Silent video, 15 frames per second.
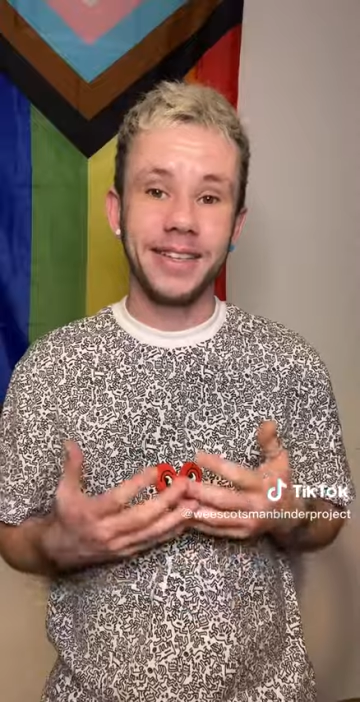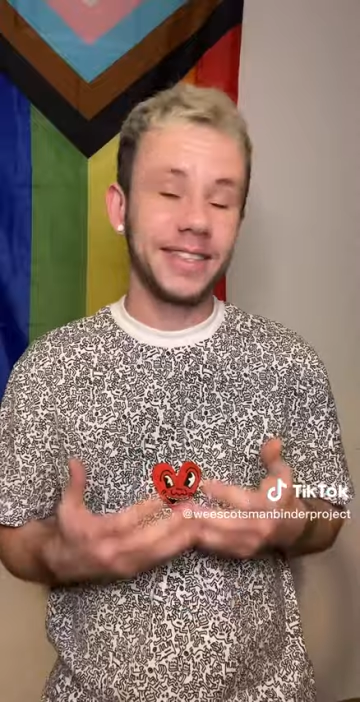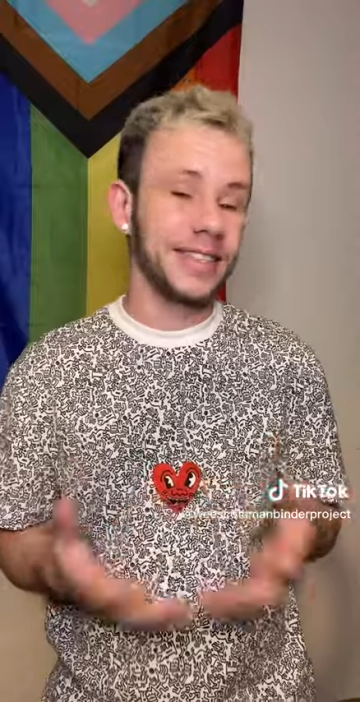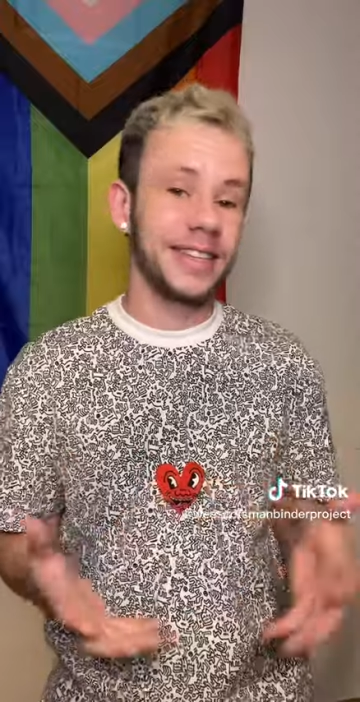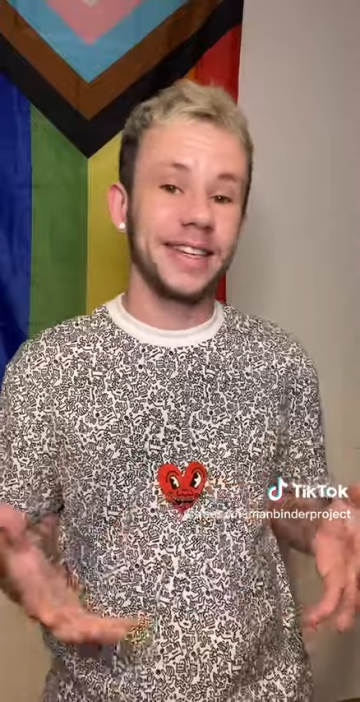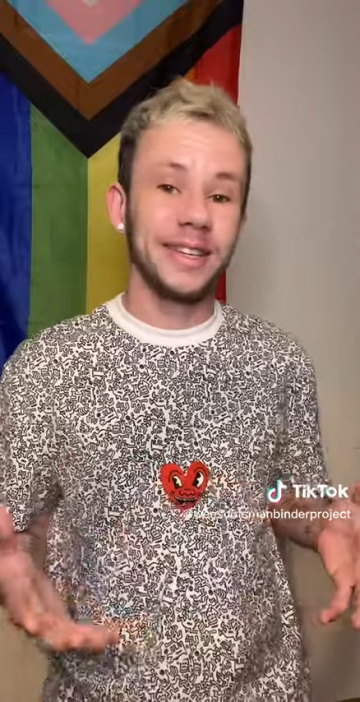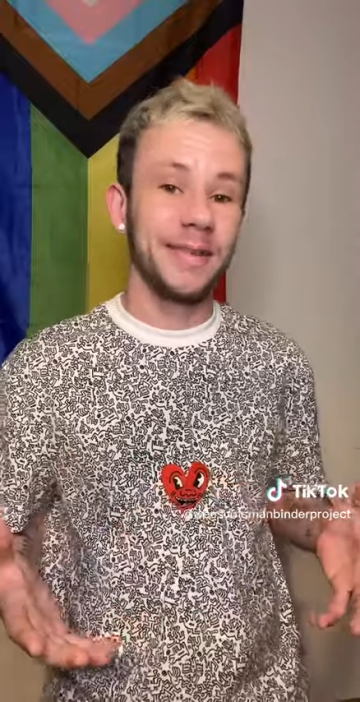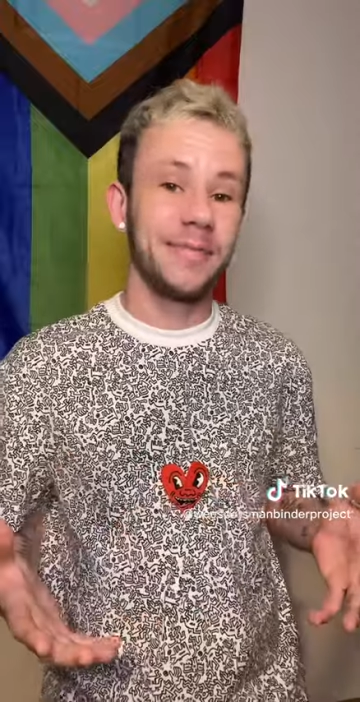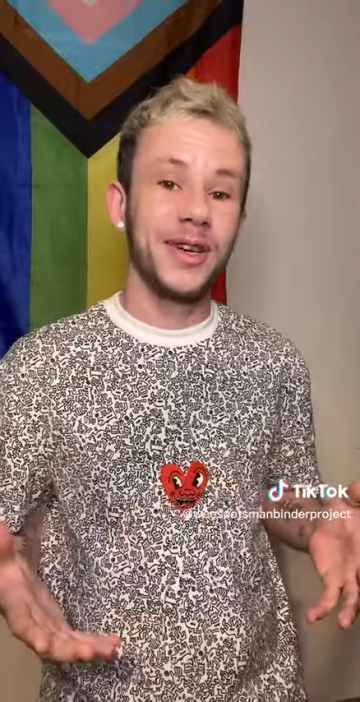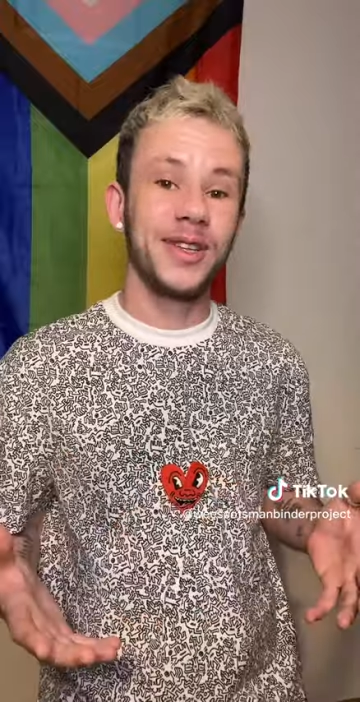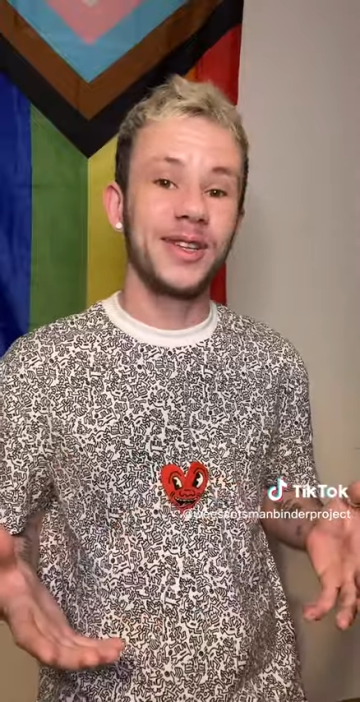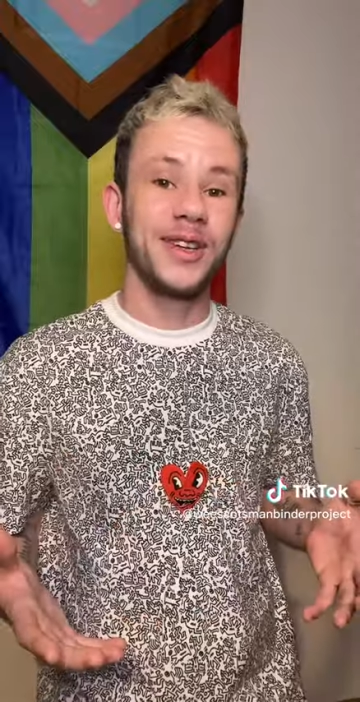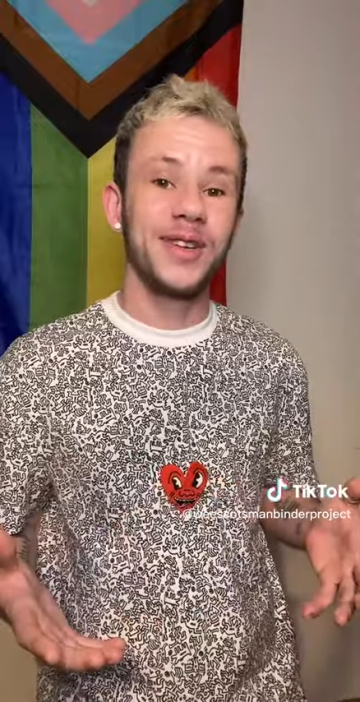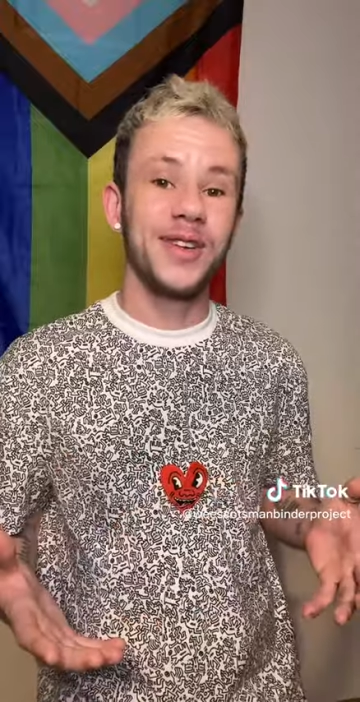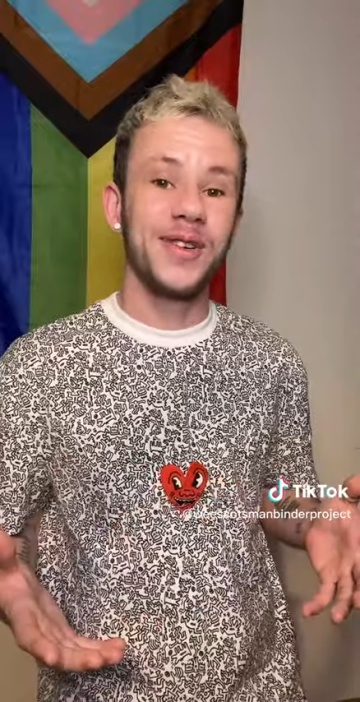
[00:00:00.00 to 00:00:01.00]
send them
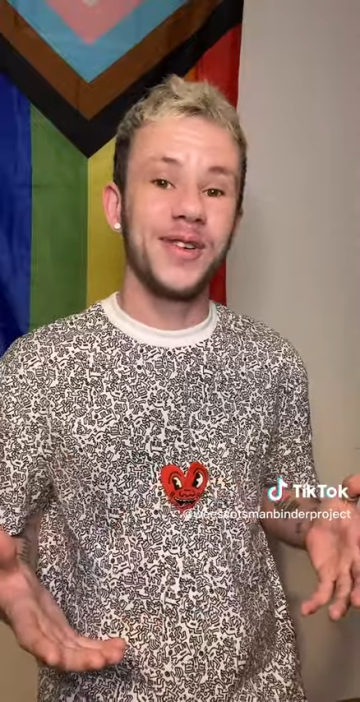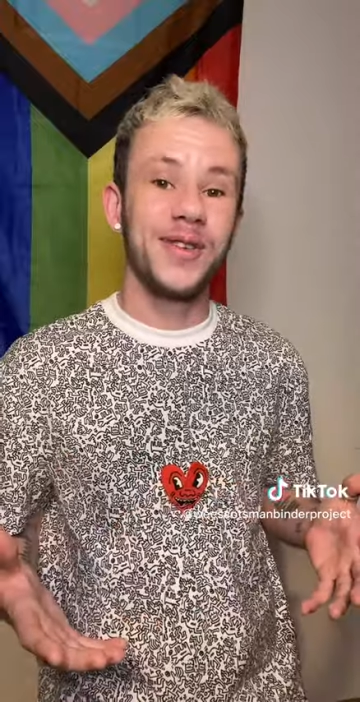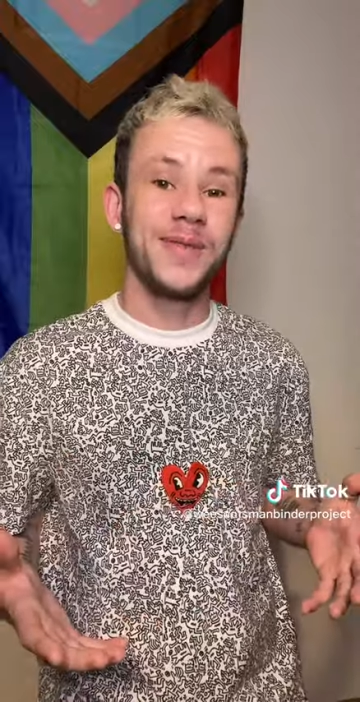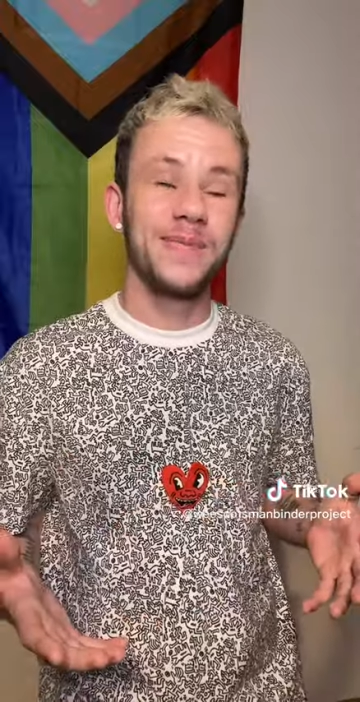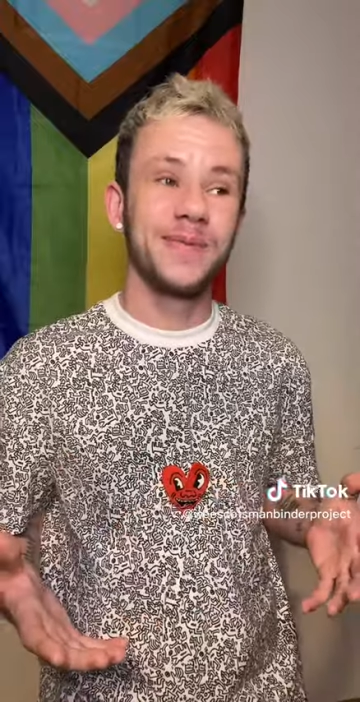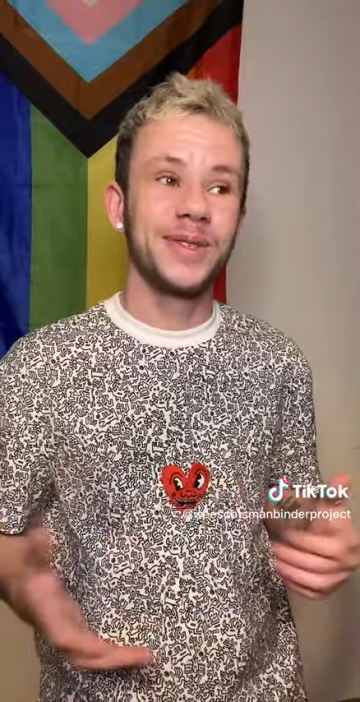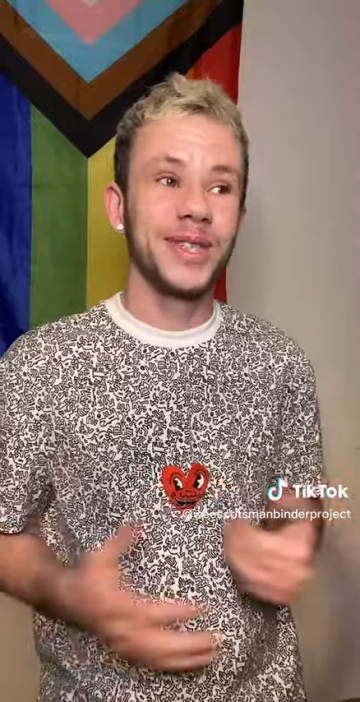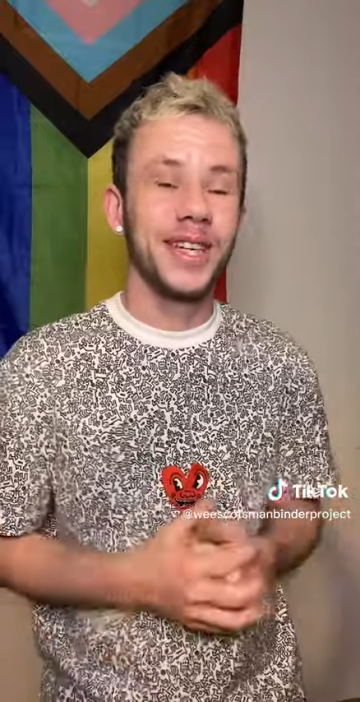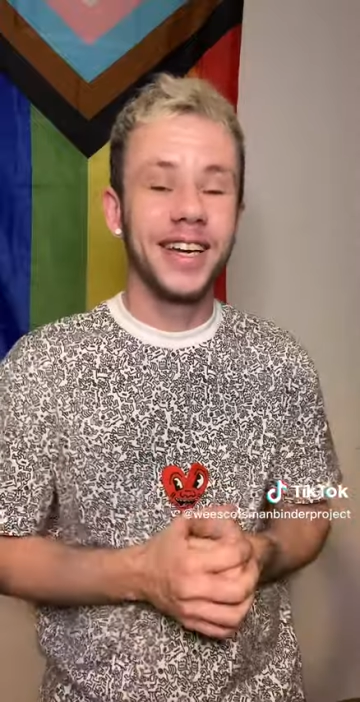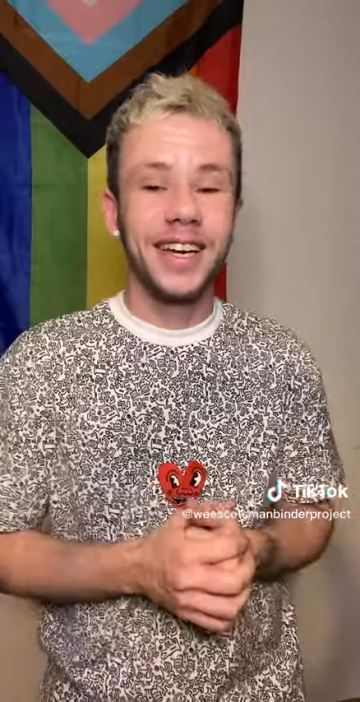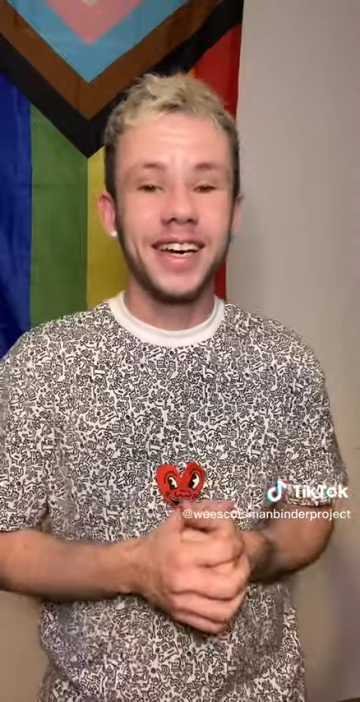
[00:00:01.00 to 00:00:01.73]
out to new homes.